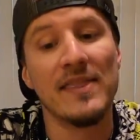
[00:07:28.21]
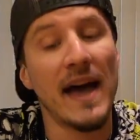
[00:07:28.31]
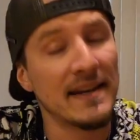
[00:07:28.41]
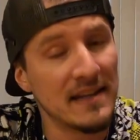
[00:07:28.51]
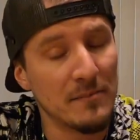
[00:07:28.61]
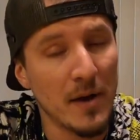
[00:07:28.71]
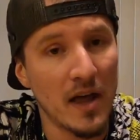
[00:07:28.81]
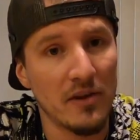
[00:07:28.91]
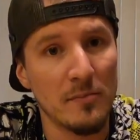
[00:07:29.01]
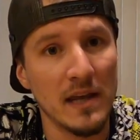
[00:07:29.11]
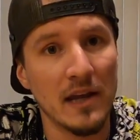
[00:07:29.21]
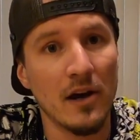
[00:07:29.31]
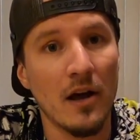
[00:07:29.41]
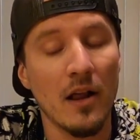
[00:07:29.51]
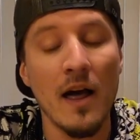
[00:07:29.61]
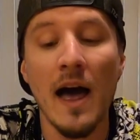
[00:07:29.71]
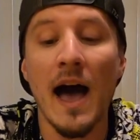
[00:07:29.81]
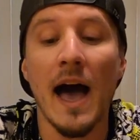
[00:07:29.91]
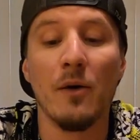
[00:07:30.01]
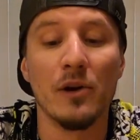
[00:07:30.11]
That didn't bother me at all.
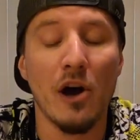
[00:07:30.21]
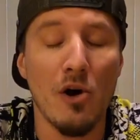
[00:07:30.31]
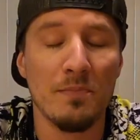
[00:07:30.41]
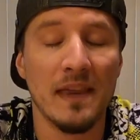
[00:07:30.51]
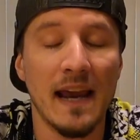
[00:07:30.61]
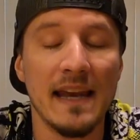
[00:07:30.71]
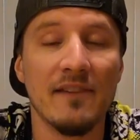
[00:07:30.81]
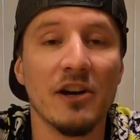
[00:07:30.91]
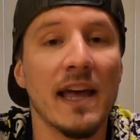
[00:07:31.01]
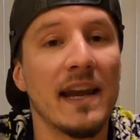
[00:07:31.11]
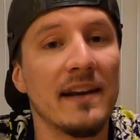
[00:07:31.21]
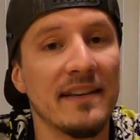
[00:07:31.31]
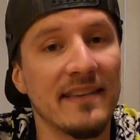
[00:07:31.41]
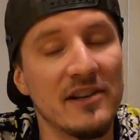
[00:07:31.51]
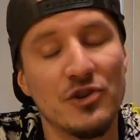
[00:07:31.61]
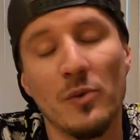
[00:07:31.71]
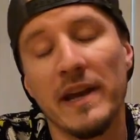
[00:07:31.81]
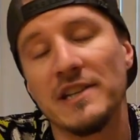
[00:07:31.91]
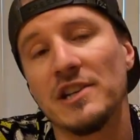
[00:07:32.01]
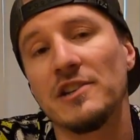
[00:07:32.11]
I would hope that I never get in a
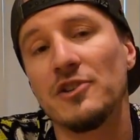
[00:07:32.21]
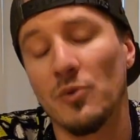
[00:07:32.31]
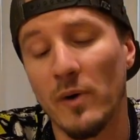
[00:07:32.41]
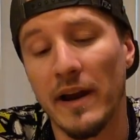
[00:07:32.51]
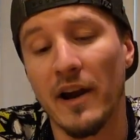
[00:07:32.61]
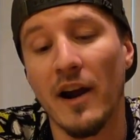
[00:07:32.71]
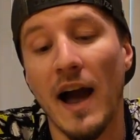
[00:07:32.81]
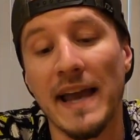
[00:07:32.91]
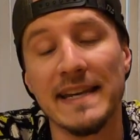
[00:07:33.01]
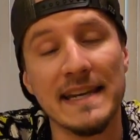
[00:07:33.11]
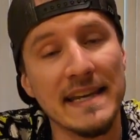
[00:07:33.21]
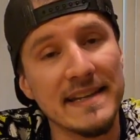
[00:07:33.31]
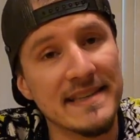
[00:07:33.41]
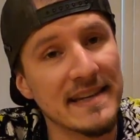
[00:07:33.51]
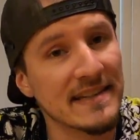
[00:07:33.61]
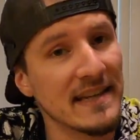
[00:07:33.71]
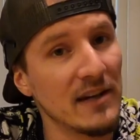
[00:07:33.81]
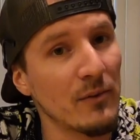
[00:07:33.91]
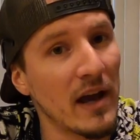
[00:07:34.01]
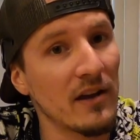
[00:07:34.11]
situation to where I need
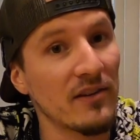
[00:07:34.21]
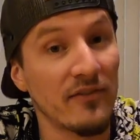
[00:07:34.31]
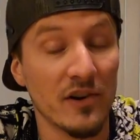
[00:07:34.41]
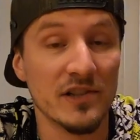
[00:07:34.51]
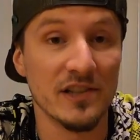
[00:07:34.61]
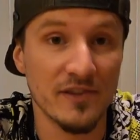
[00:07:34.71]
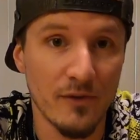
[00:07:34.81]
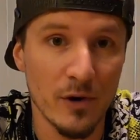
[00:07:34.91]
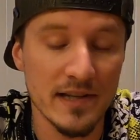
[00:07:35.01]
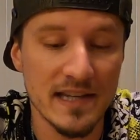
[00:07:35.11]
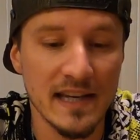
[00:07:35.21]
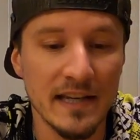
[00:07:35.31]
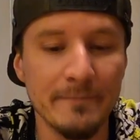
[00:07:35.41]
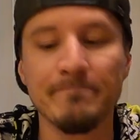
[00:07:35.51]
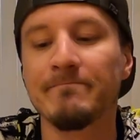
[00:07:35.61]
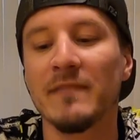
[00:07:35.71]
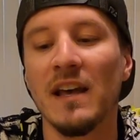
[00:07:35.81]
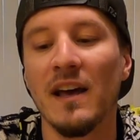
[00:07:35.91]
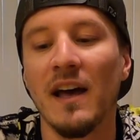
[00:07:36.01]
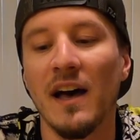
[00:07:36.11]
16 rounds versus 14,
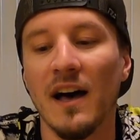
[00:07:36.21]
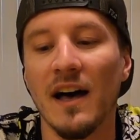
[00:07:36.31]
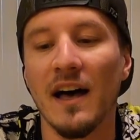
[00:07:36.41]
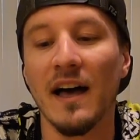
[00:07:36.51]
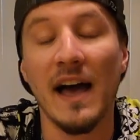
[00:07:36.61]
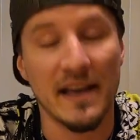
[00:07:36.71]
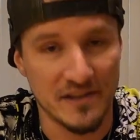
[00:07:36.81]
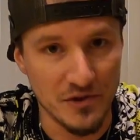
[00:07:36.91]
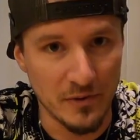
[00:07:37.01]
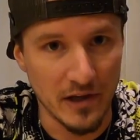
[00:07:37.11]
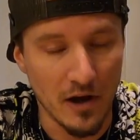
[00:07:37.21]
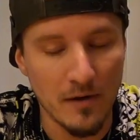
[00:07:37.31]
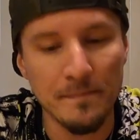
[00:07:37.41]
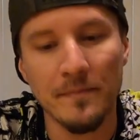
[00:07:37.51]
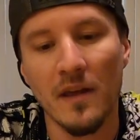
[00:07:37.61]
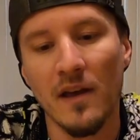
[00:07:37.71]
as do we all.